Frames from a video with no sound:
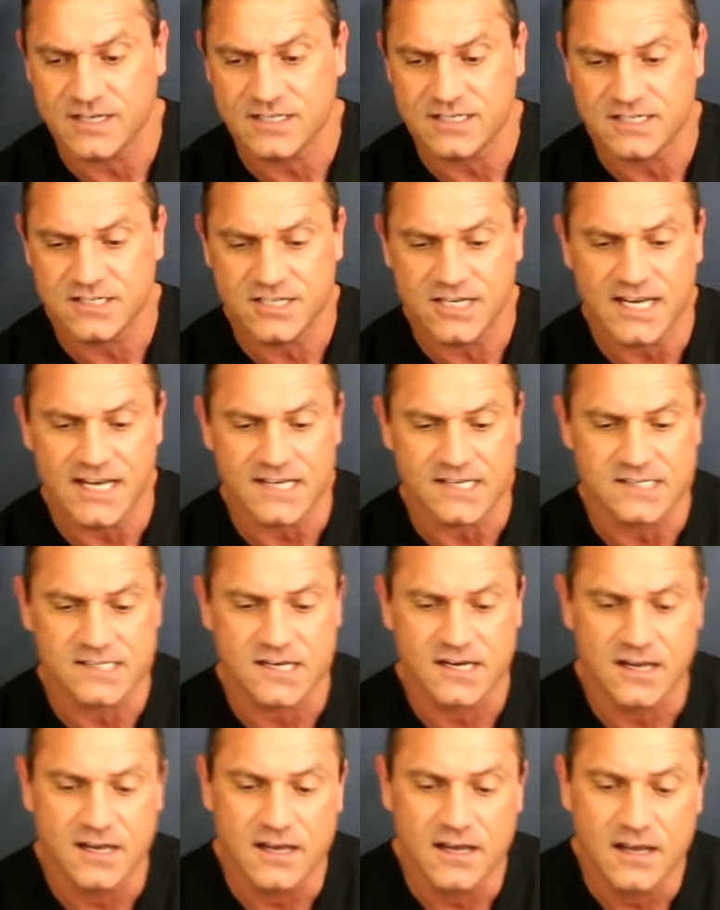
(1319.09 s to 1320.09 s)
What do you
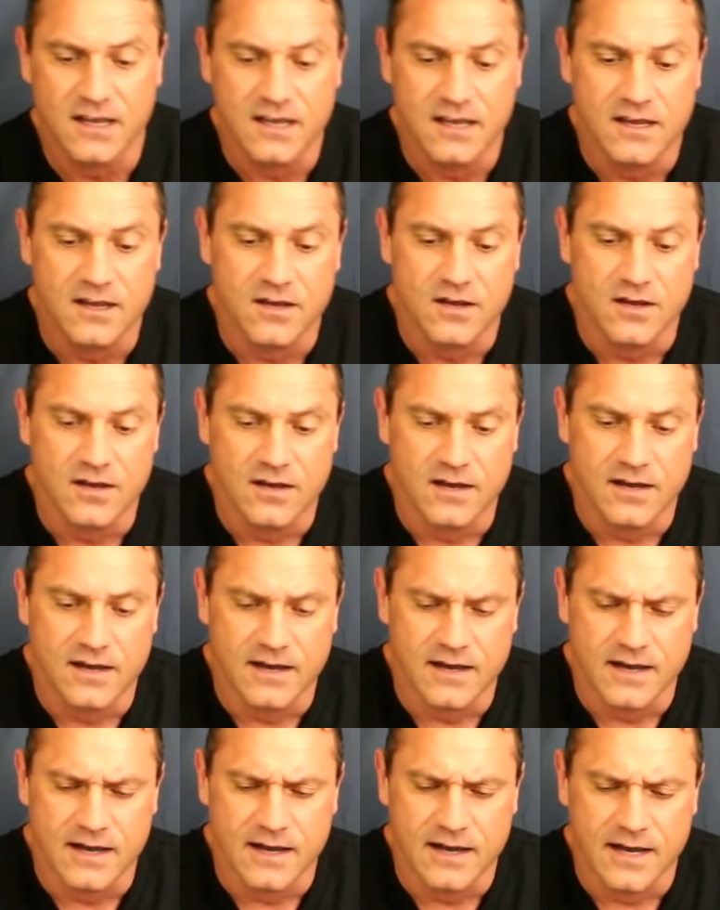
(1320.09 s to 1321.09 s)
suggest?
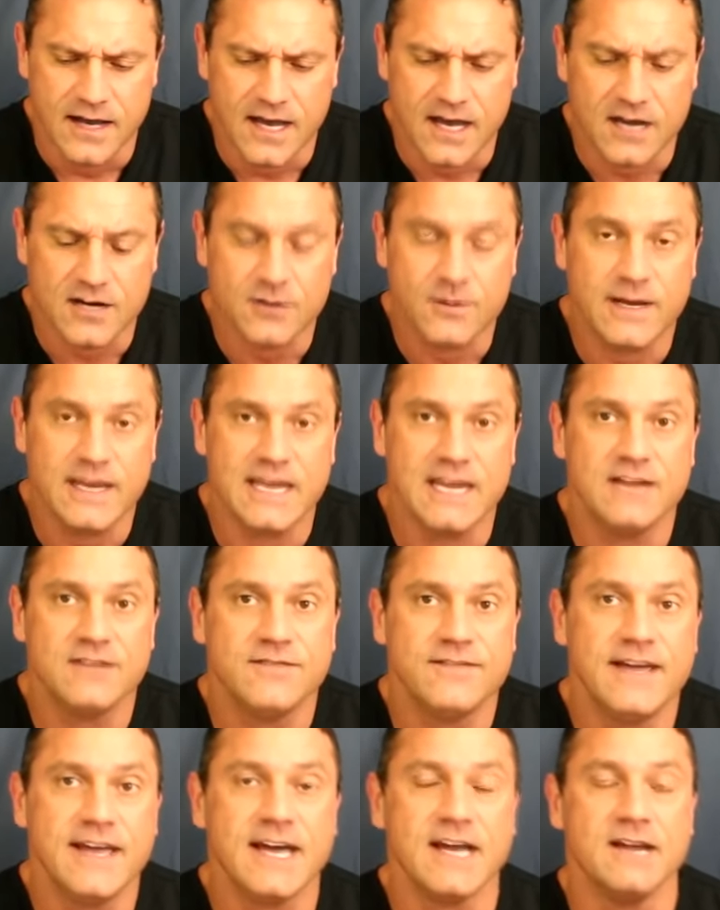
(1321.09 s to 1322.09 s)
How do I
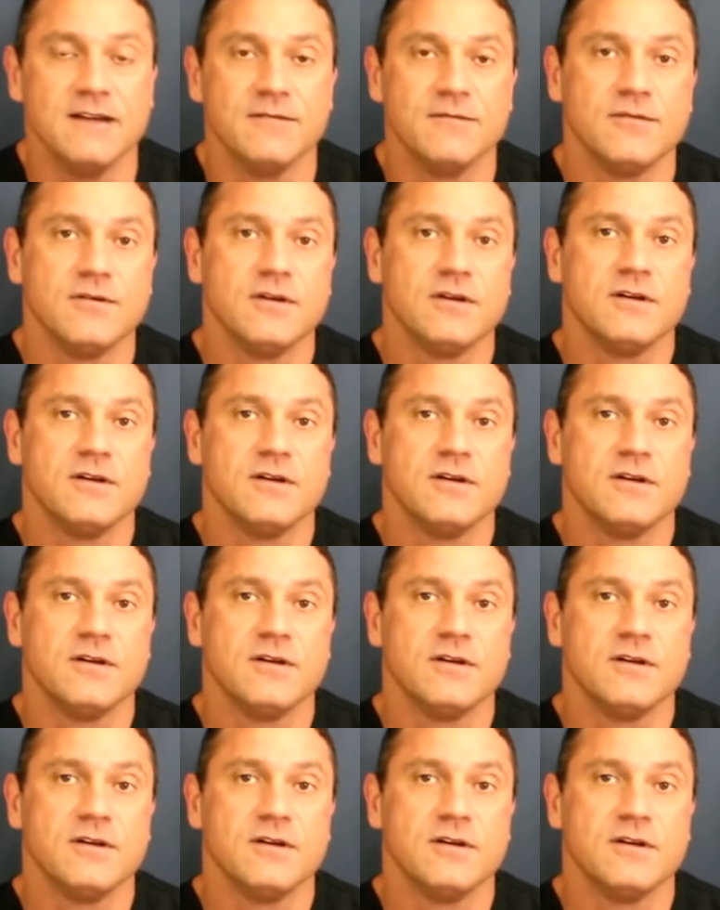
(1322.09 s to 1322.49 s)
eat fat?